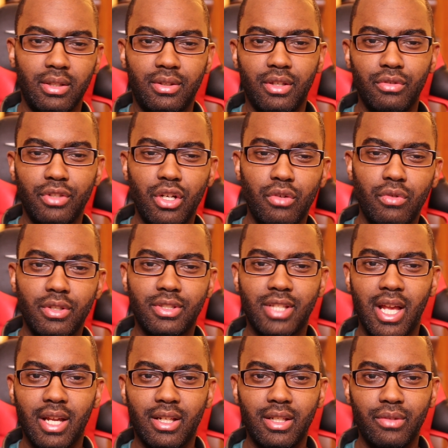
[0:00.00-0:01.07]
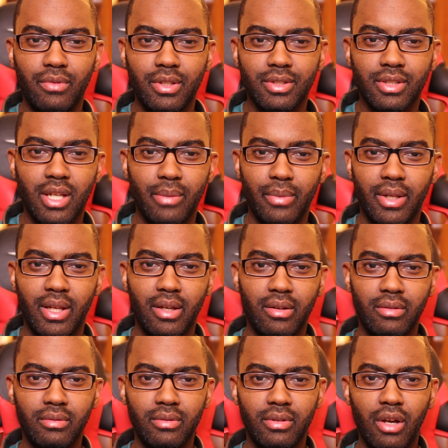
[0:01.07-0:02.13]
Don't know exactly when it's coming
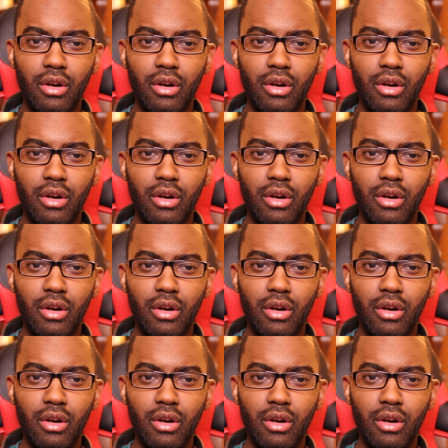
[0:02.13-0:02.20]
out.